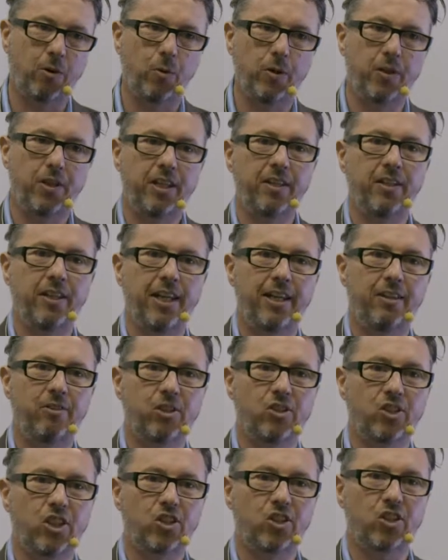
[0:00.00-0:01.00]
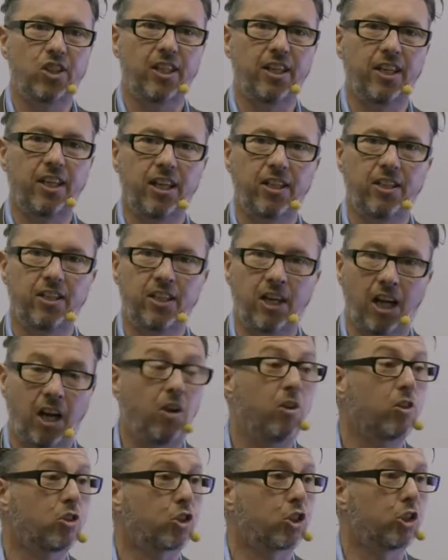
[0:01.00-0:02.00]
within their existing
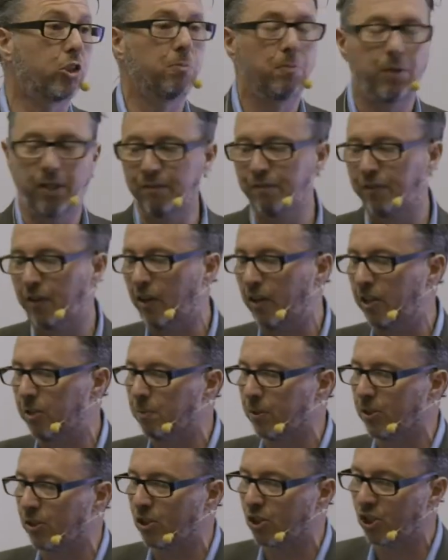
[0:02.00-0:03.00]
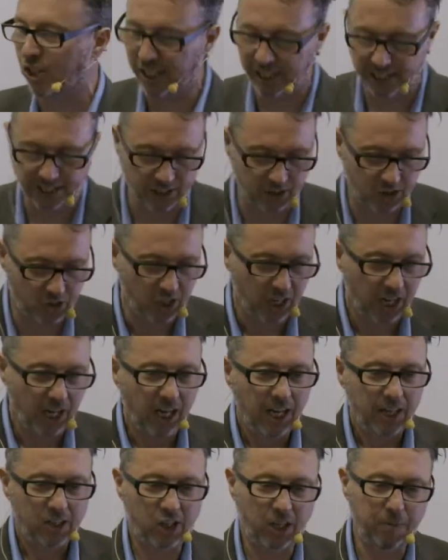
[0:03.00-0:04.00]
classroom environments is
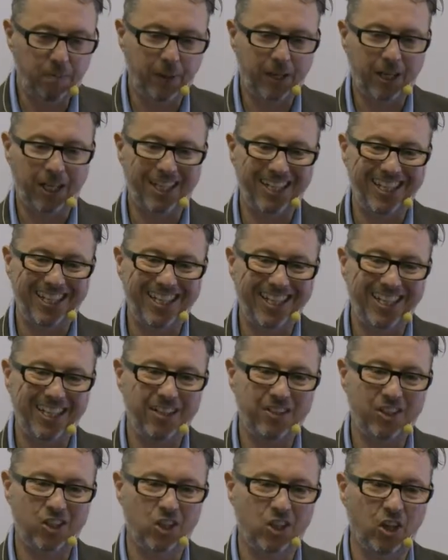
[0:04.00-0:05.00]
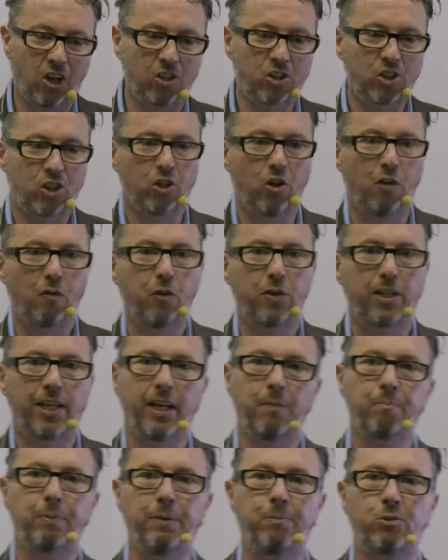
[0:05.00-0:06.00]
typically starting off with
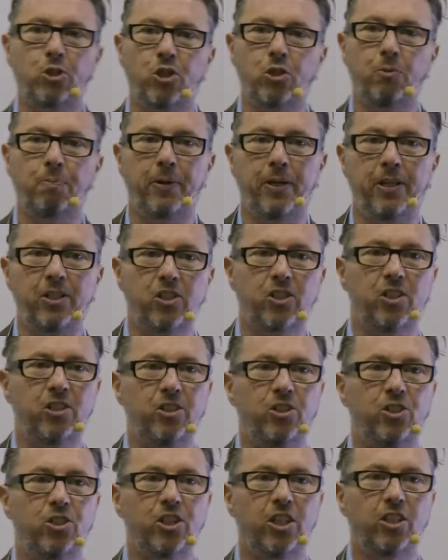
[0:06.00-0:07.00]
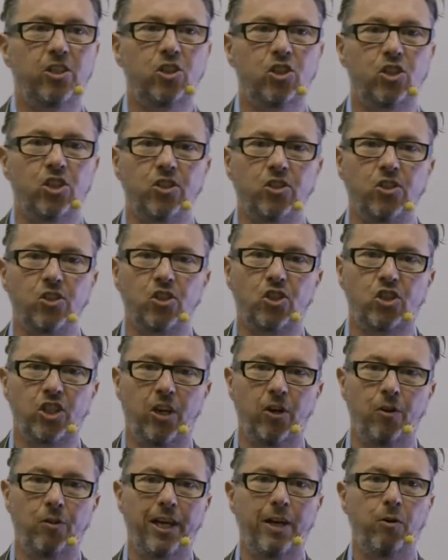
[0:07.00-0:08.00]
getting people to do personal introductions.
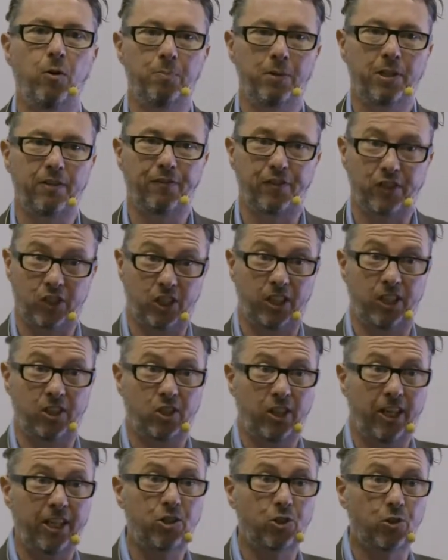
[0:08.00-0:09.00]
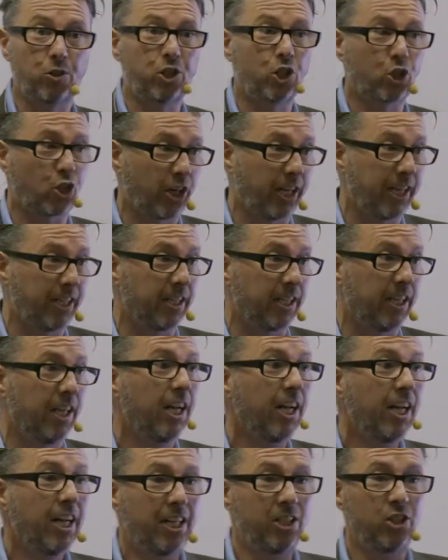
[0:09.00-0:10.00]
So that will be the facilitator or the trainer
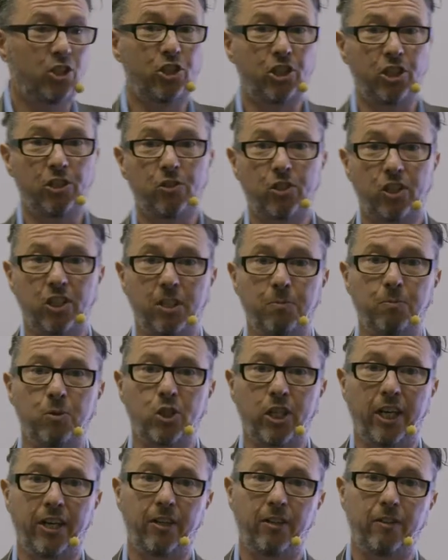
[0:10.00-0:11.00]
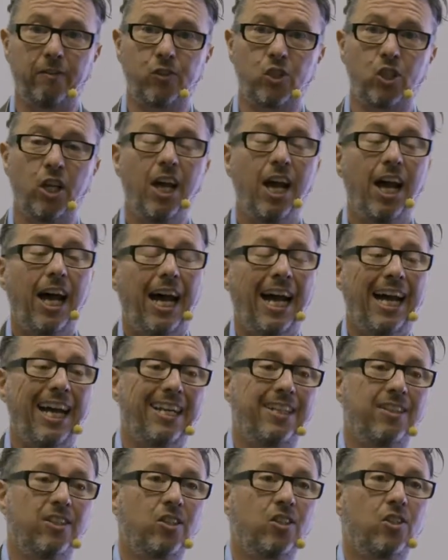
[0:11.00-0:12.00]
introducing themselves
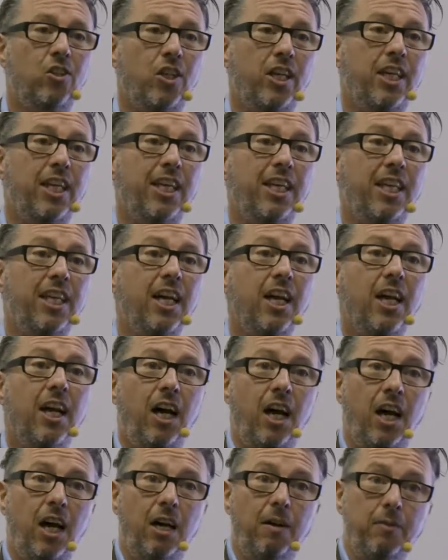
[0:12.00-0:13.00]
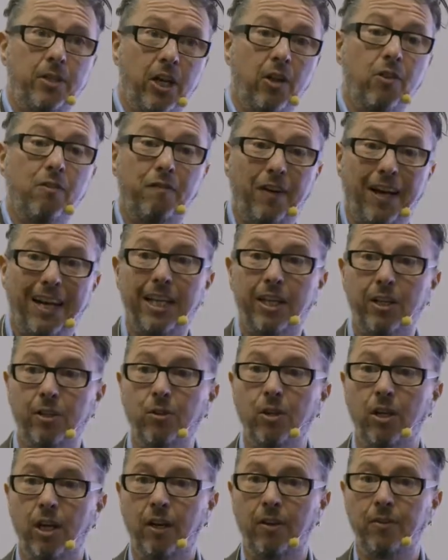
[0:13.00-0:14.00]
and the the value
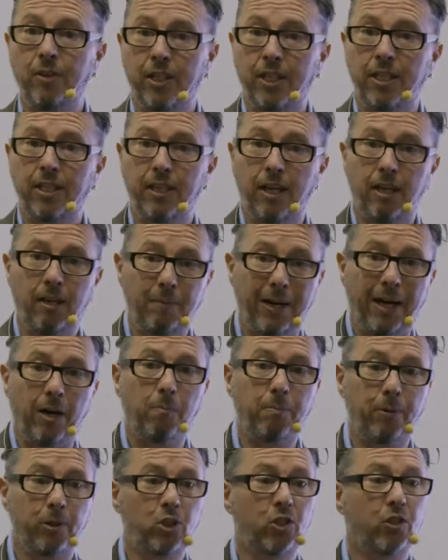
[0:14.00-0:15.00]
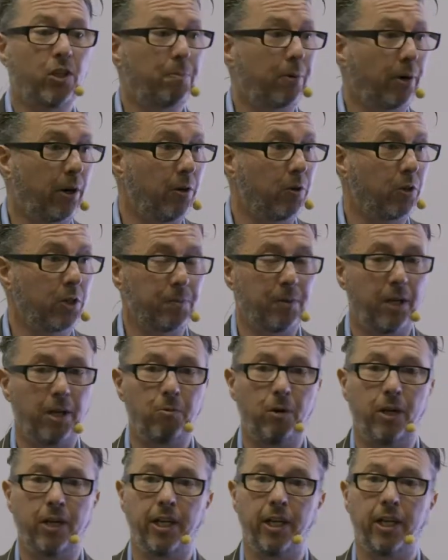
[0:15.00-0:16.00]
and the outputs of the program they're
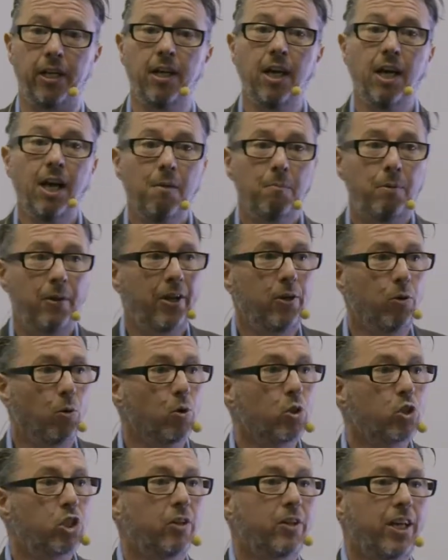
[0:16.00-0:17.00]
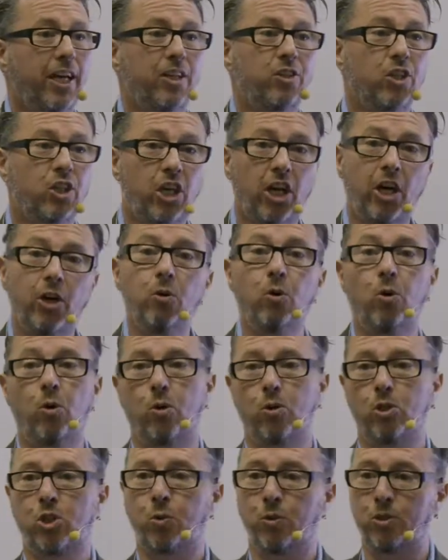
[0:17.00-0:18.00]
running, but then also getting the
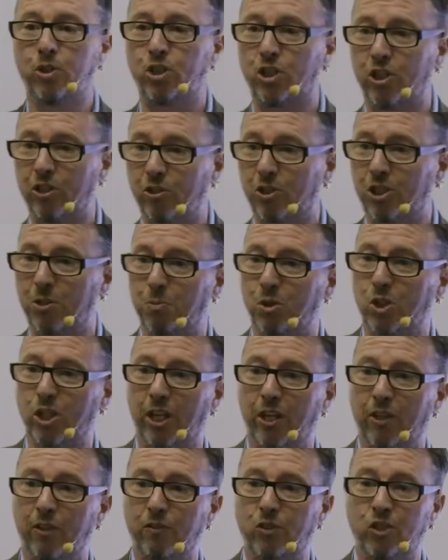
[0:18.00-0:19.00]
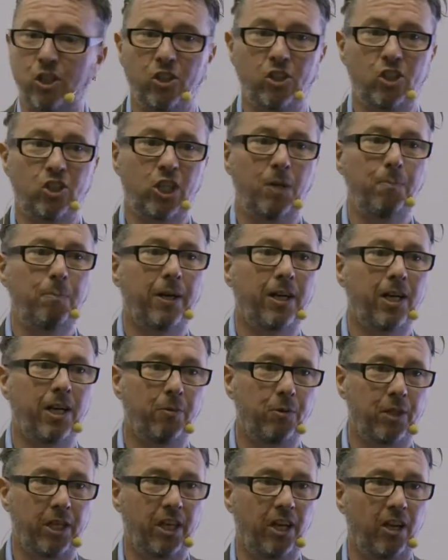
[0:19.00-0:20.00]
cohort to introduce themselves, because typically
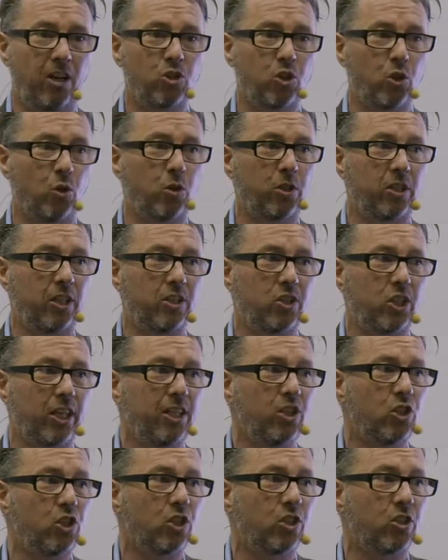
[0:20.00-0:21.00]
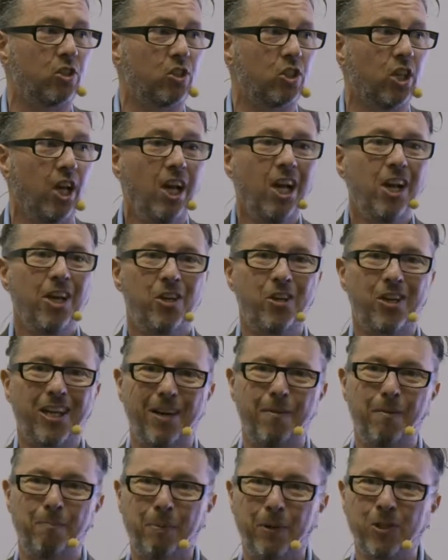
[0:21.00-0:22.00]
within large organizations you
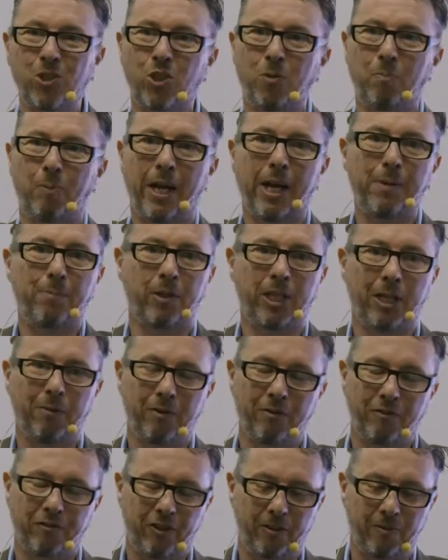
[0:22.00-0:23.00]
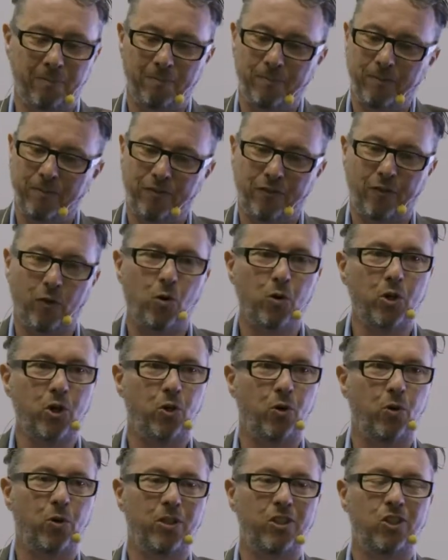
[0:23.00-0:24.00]
get a bunch of people coming from four
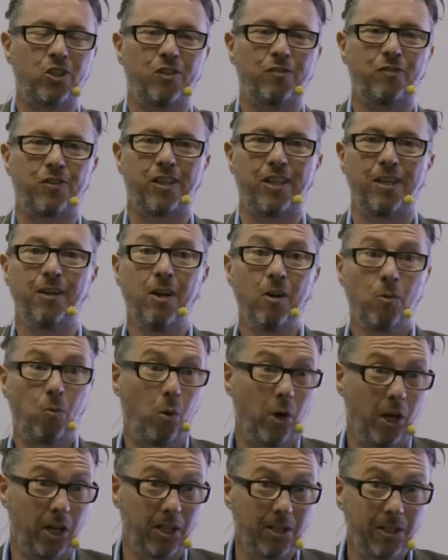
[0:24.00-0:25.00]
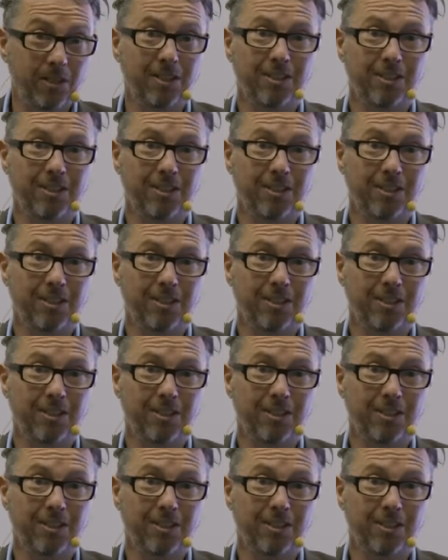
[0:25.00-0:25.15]
corners of the world